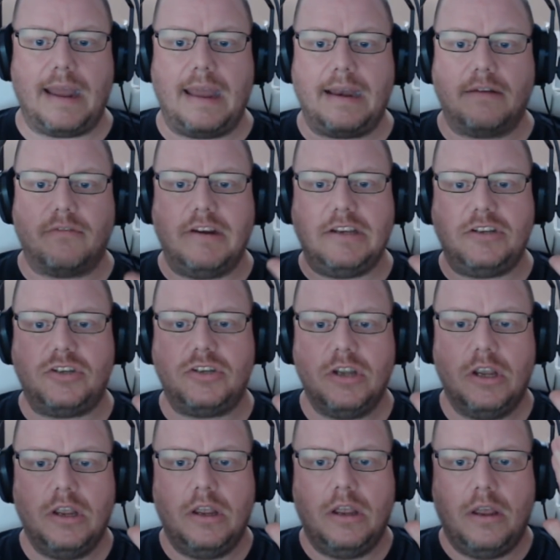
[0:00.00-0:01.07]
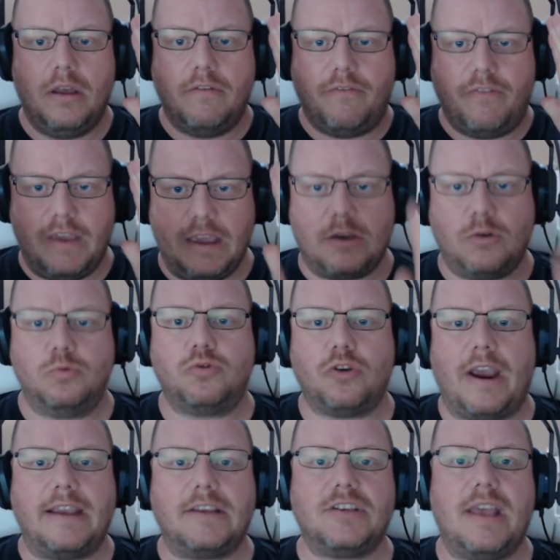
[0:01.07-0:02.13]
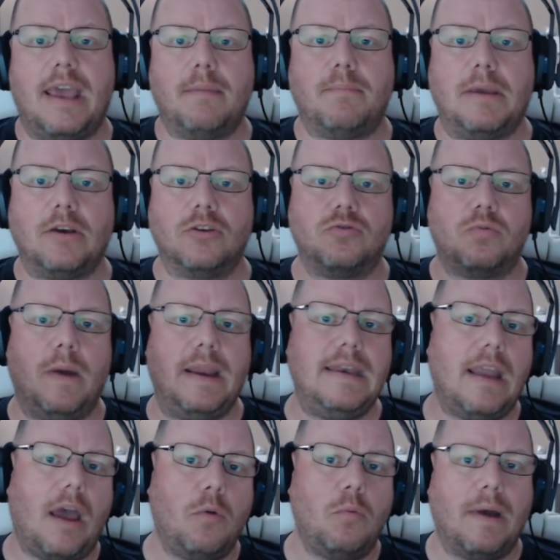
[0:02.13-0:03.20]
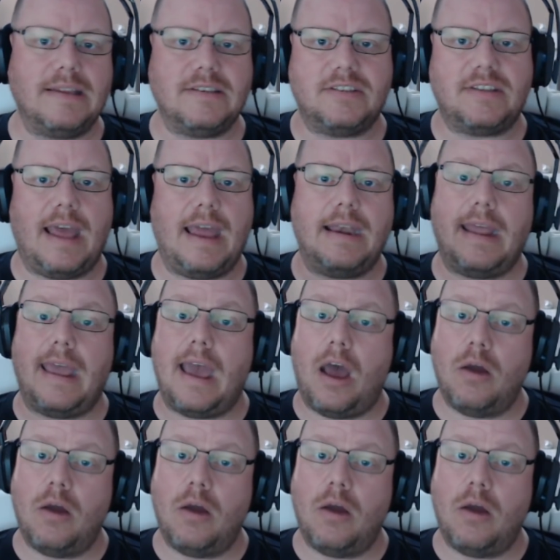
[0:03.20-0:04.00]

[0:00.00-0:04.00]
Now, there is vehicle tracks there because when no one's down there,